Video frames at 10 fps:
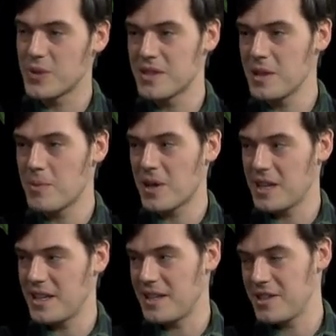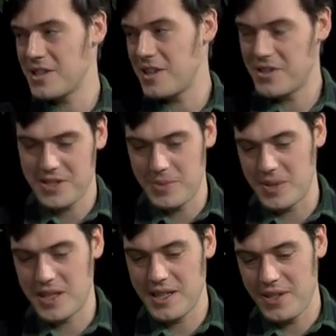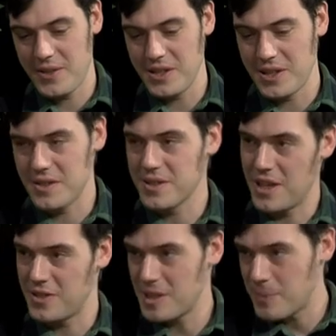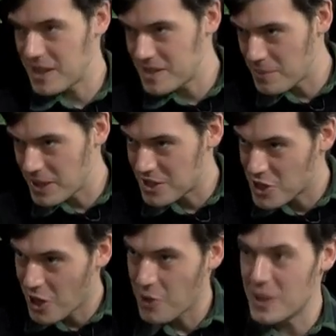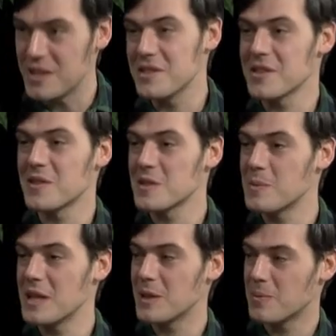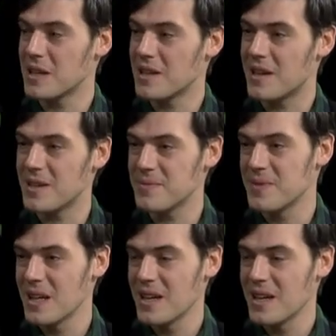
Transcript: with City Market getting a share, it just seems like you know a little, you know, dipping, dipping a toe in, so to speak. But um,